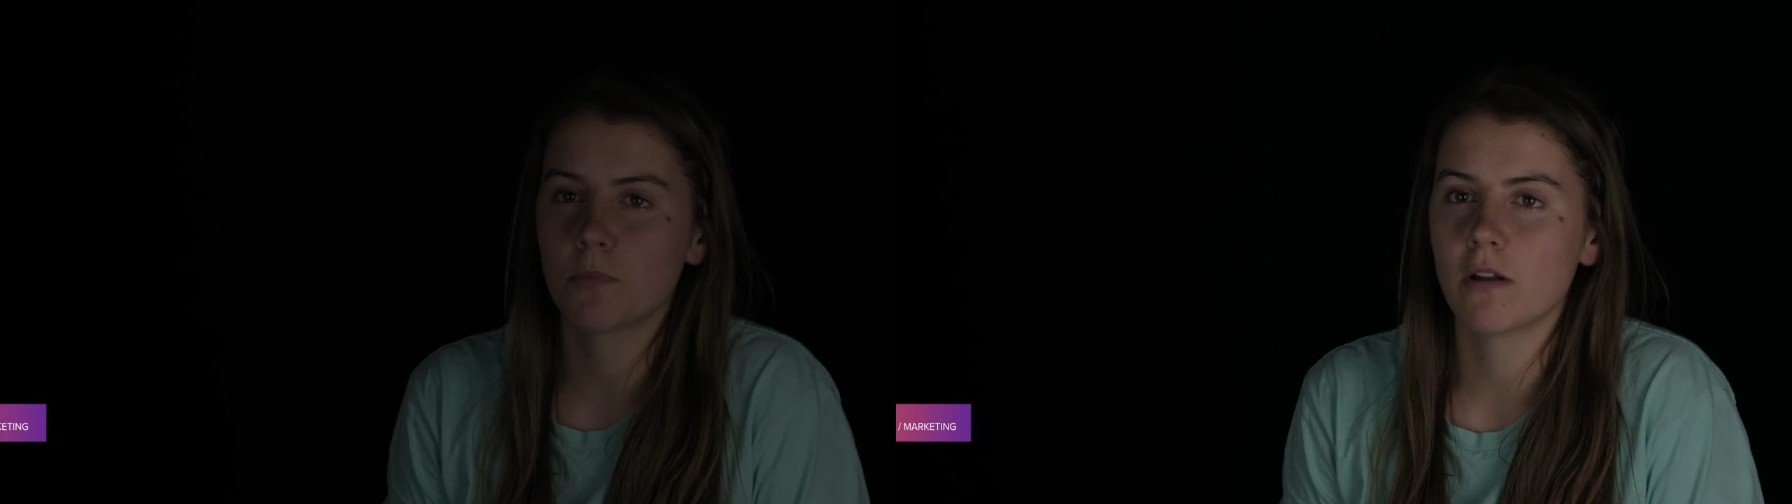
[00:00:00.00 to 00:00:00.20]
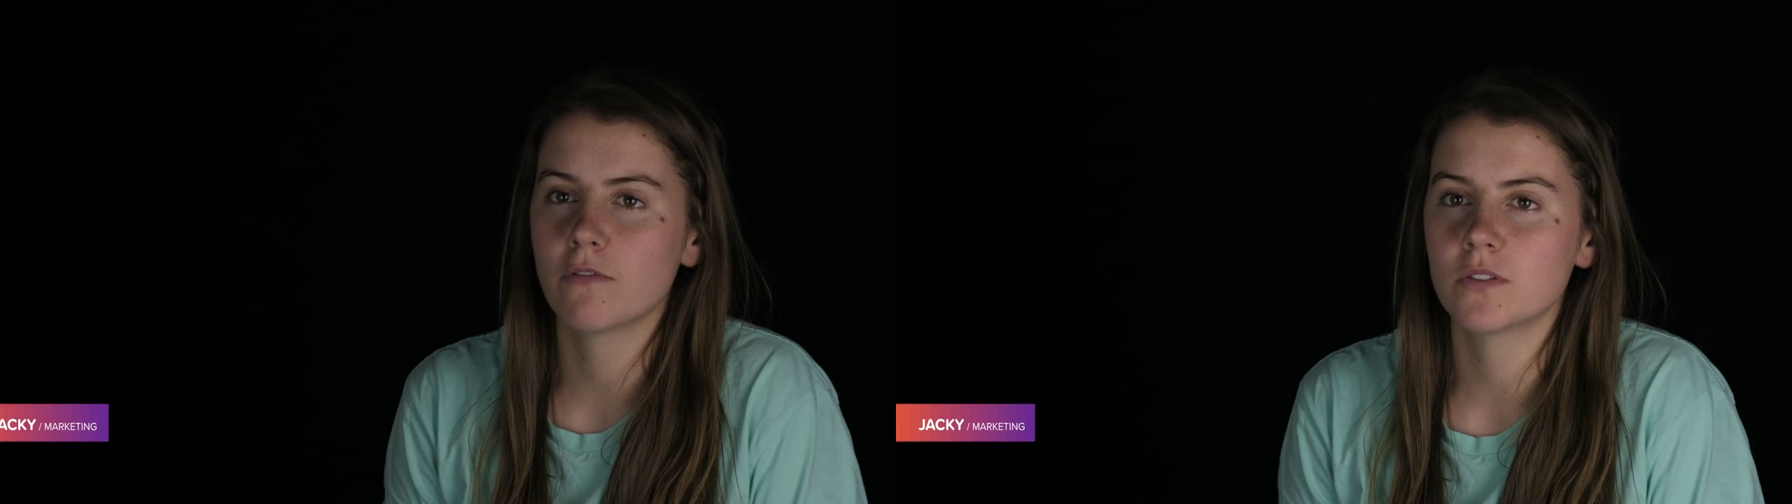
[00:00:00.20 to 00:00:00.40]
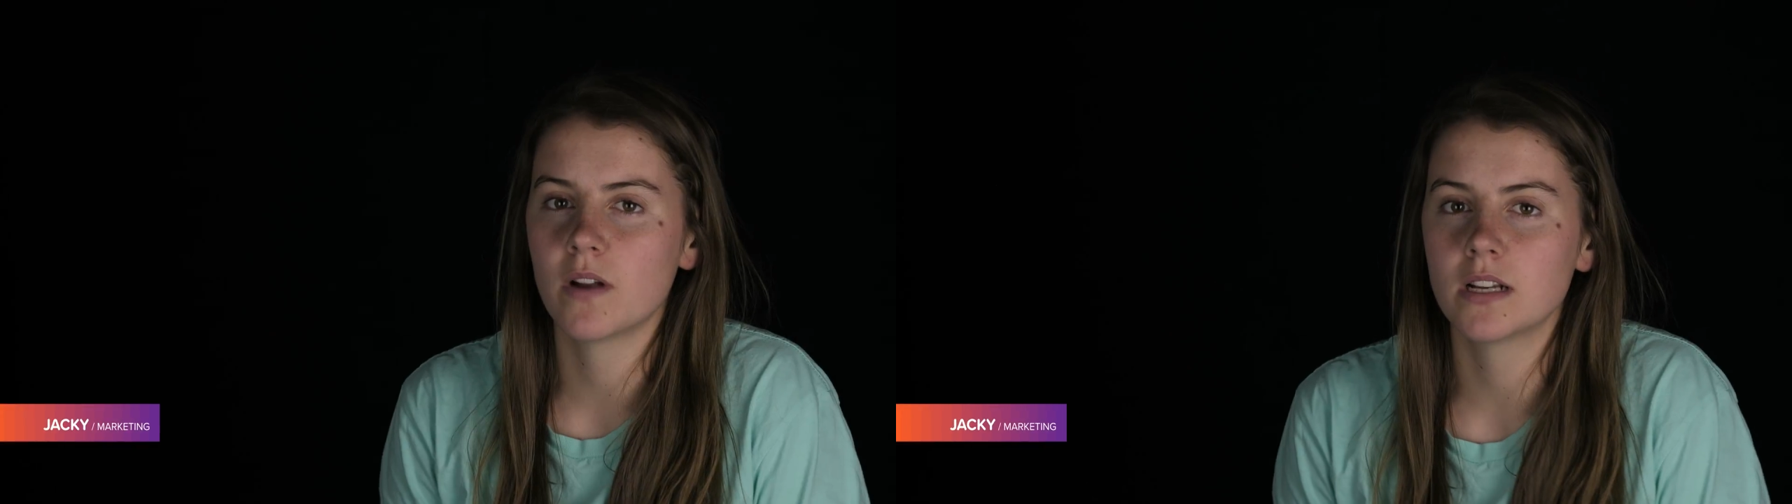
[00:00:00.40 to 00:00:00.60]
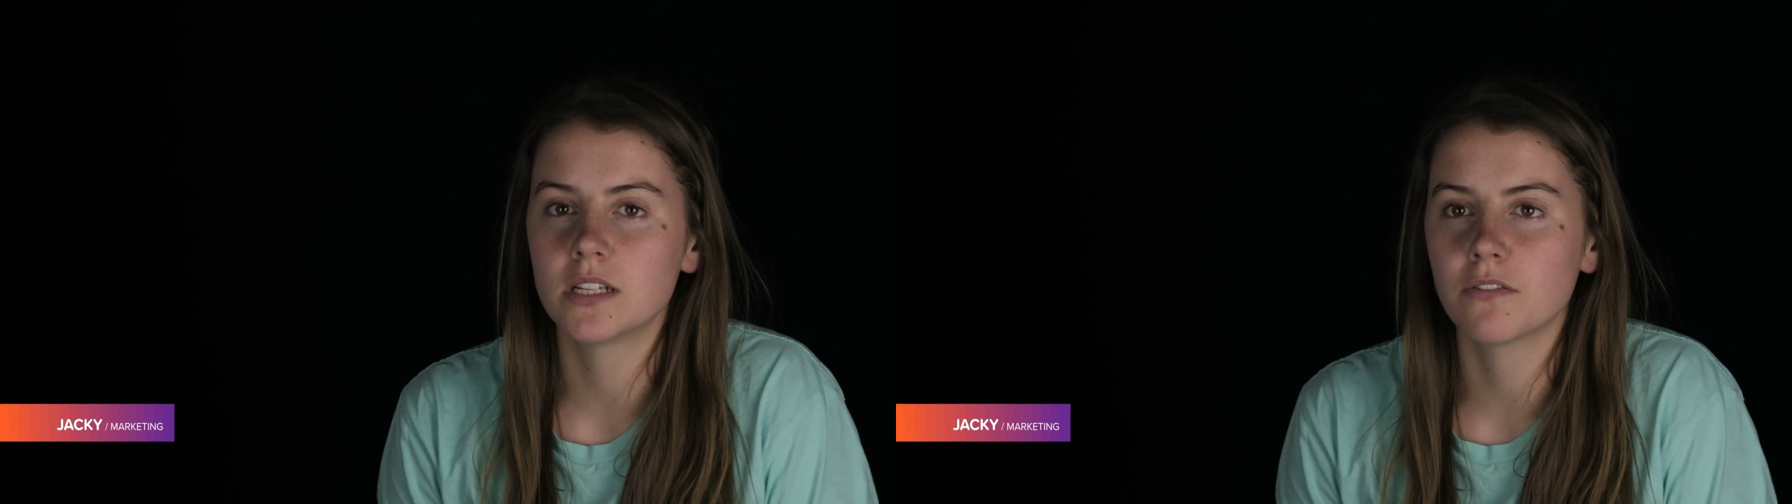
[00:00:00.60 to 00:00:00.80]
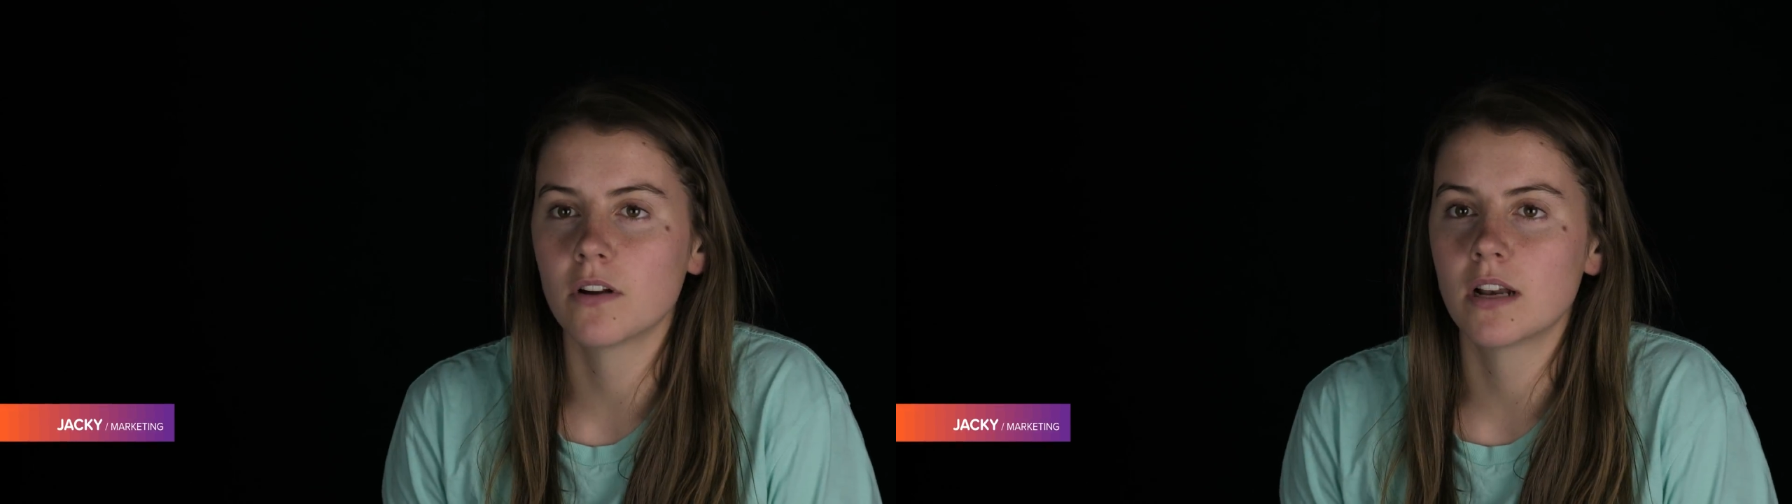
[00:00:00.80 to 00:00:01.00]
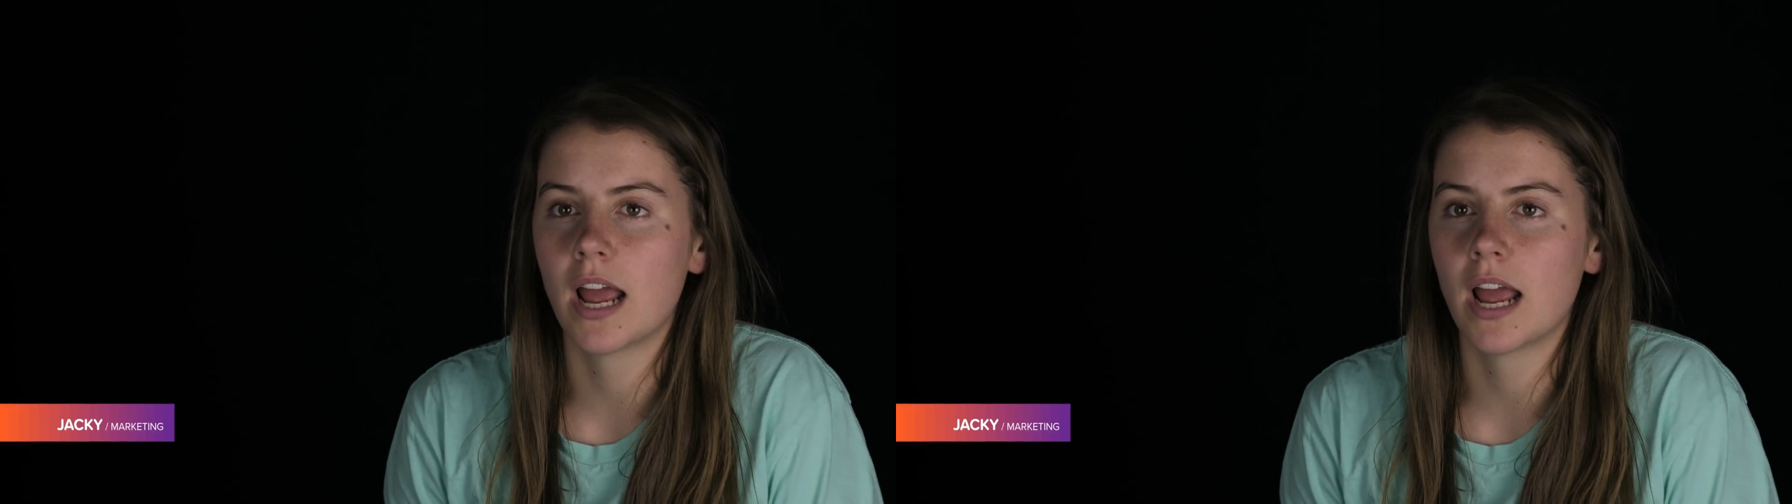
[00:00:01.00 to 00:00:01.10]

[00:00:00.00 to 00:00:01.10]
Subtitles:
brief was very different